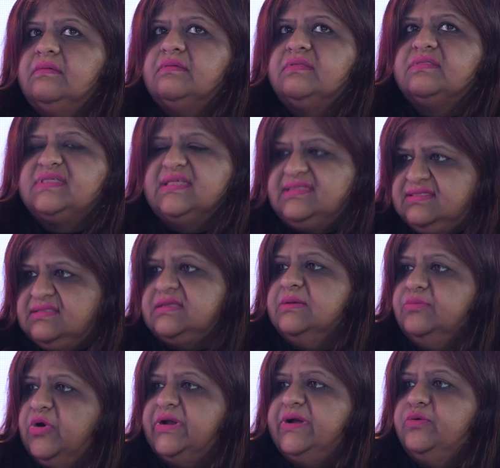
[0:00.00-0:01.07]

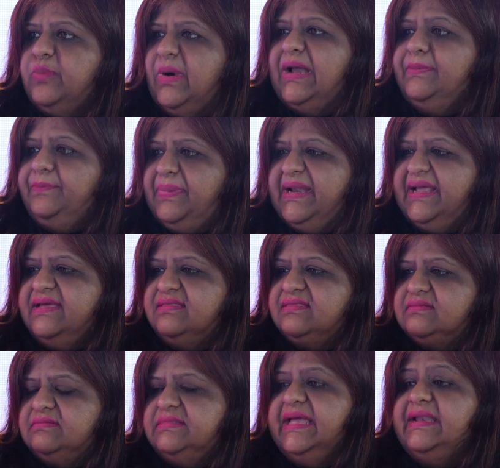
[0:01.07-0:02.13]
system or in one place,
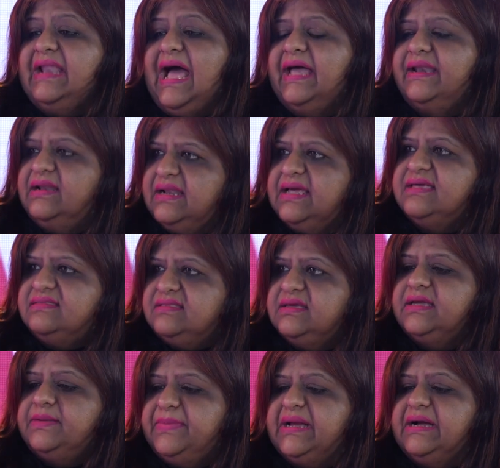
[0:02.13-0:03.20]
then analyzing
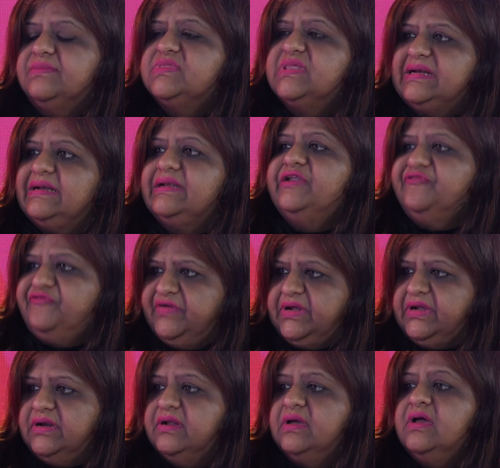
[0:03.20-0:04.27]
it becomes a little
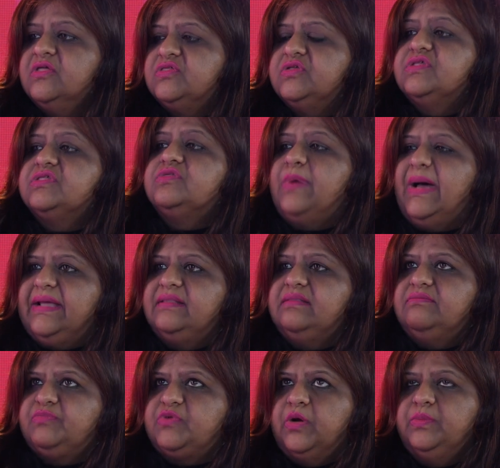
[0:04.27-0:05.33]
difficult. So this is one
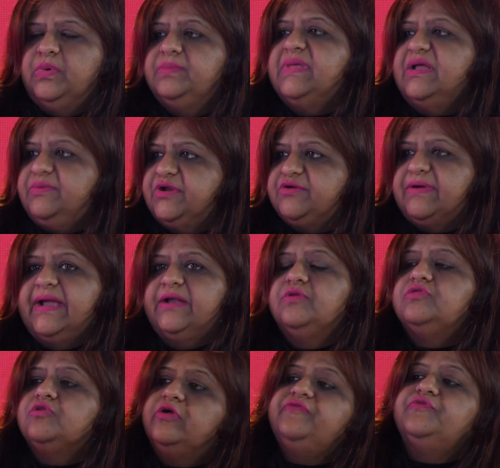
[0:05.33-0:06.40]
problem that we're trying to
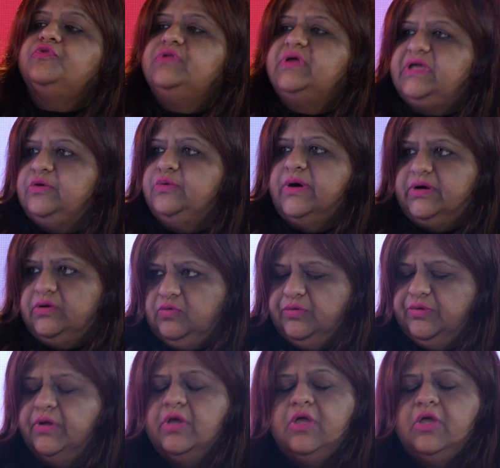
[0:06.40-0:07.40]
solve through the QR code.